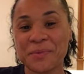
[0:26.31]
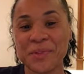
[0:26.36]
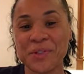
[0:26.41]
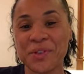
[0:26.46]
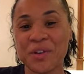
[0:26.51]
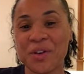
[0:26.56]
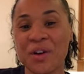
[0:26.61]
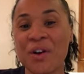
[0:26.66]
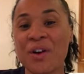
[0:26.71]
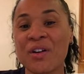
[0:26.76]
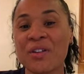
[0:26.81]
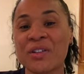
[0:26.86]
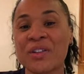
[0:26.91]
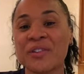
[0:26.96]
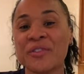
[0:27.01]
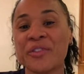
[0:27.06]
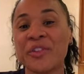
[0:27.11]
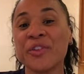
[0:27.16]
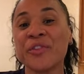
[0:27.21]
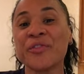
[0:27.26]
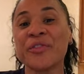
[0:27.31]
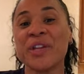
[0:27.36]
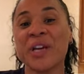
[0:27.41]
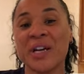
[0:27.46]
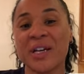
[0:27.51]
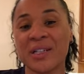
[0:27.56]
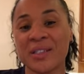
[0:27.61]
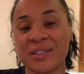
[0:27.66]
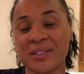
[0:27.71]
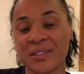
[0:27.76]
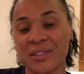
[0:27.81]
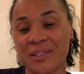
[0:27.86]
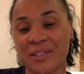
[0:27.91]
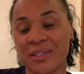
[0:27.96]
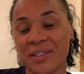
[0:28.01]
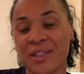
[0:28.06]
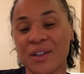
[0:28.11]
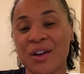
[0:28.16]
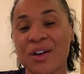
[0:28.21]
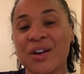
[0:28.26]
you know, all that you've done
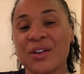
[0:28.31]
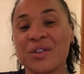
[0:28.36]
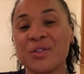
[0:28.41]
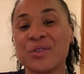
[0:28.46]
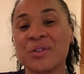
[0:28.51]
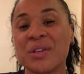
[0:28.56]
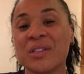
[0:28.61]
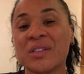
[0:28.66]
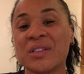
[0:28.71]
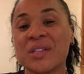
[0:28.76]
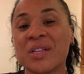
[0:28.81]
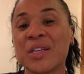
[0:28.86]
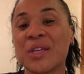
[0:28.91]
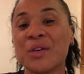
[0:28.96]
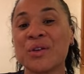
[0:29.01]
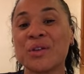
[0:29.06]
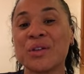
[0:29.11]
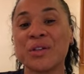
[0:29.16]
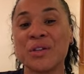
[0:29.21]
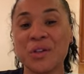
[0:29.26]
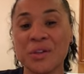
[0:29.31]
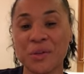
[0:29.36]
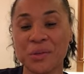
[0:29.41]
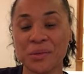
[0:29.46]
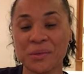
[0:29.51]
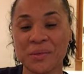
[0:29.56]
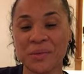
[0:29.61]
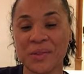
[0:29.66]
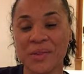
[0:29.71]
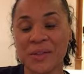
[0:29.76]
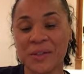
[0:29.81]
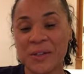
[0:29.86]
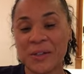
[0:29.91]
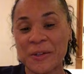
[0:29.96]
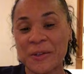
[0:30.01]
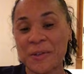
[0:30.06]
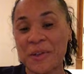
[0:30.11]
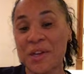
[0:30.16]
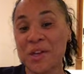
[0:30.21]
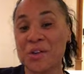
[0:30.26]
and all you continue to do.
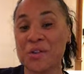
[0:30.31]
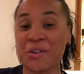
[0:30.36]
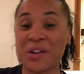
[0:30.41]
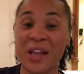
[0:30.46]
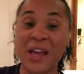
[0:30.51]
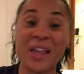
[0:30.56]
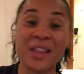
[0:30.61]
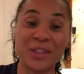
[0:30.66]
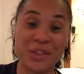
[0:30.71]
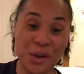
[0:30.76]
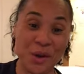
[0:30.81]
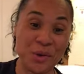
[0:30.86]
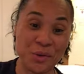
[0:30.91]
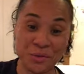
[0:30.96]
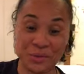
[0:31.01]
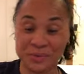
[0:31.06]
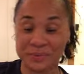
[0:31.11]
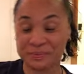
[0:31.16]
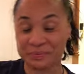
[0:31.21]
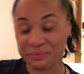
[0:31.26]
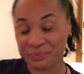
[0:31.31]
And on that note,